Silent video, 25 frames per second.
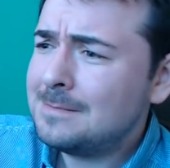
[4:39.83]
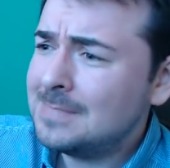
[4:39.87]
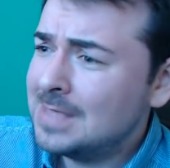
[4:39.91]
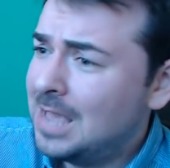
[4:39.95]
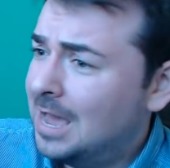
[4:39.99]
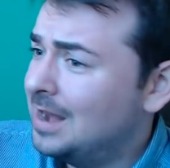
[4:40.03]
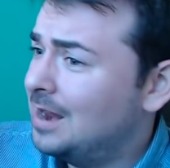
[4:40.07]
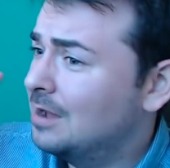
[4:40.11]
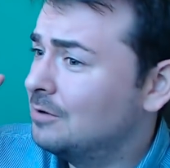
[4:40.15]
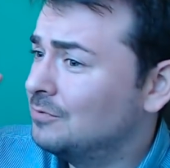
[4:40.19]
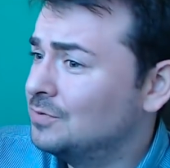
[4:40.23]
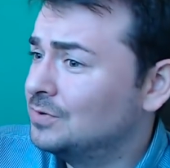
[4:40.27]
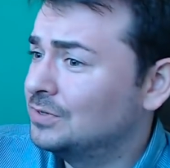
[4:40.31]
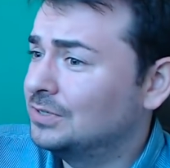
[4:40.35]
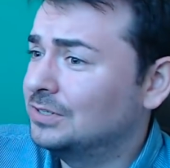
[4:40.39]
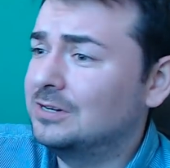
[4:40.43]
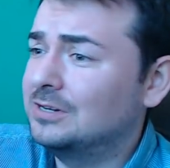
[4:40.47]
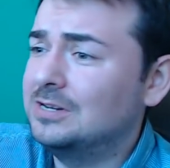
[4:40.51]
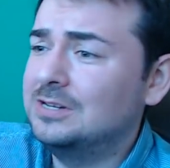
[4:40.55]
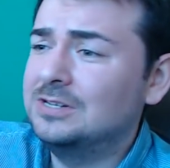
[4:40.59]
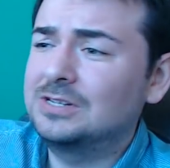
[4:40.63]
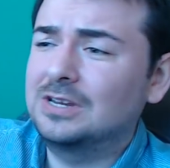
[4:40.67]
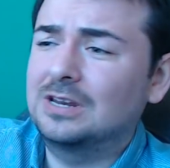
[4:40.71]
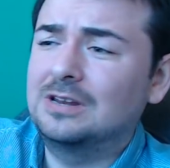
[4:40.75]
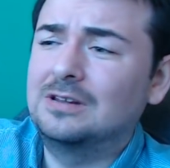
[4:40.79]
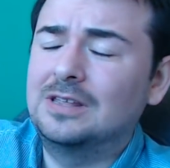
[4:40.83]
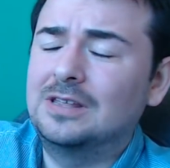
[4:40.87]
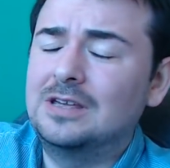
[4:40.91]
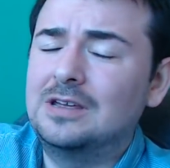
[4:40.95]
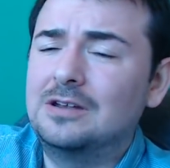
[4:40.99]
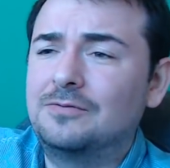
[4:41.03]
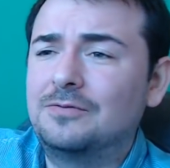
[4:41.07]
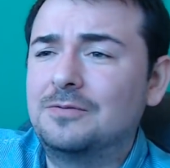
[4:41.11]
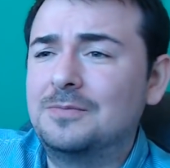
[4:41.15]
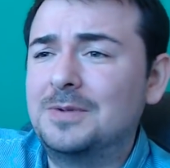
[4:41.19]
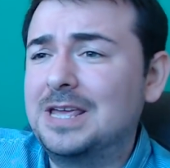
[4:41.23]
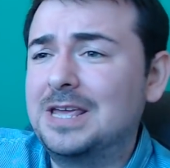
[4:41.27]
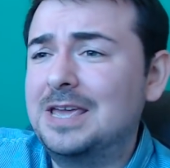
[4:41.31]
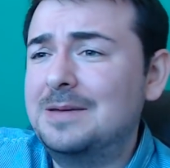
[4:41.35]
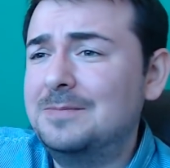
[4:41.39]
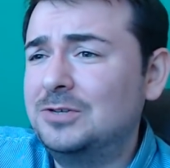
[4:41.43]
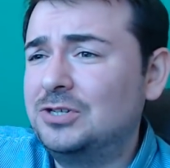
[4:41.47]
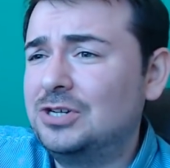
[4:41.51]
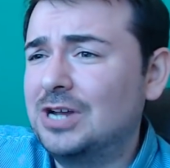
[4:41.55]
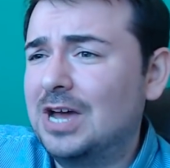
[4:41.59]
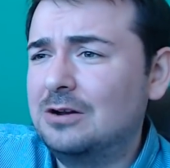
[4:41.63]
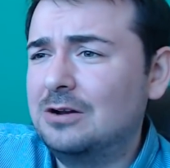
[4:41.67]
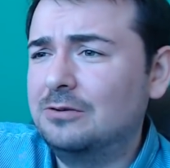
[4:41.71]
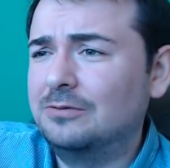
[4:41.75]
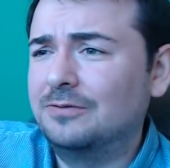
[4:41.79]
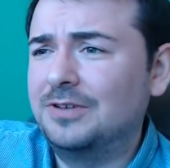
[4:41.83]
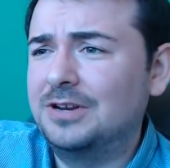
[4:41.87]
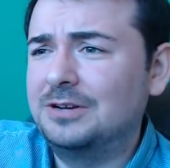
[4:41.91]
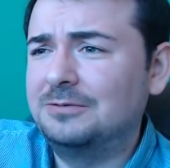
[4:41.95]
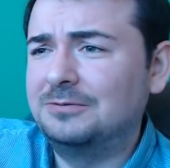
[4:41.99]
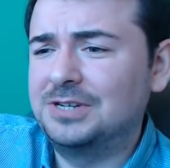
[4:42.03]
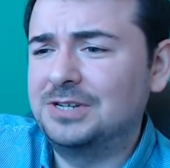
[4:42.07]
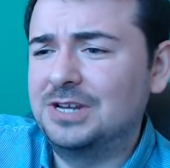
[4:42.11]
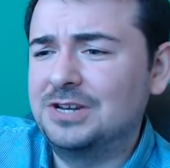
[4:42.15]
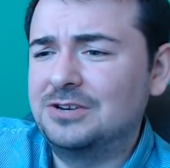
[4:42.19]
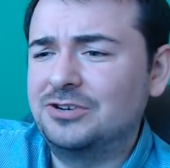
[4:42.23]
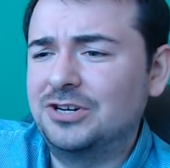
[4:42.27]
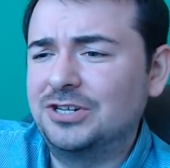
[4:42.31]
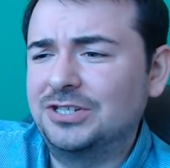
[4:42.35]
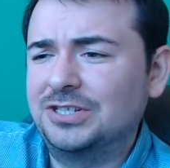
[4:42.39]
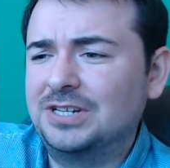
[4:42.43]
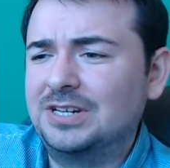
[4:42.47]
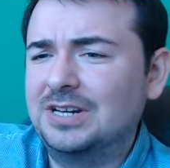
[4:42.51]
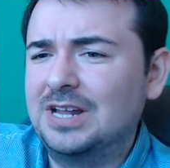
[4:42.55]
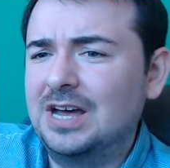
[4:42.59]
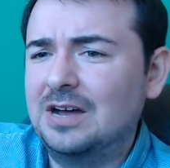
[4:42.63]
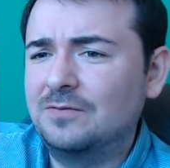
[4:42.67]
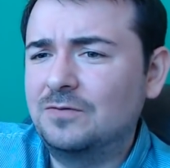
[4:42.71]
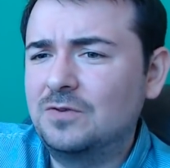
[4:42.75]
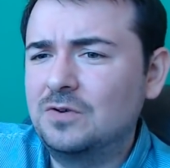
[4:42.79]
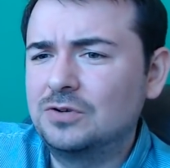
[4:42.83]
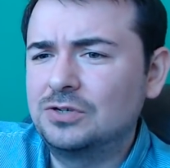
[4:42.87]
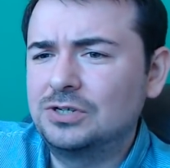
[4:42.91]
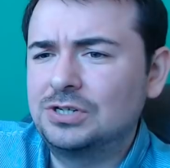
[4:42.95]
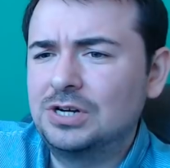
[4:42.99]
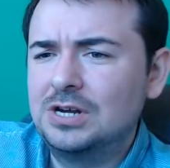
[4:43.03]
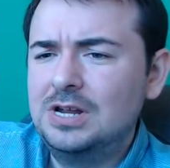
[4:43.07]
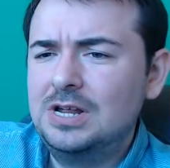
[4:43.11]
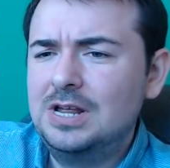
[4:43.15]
And I'll use the green screen later for my gaming channel if anyone's interested in that, of course.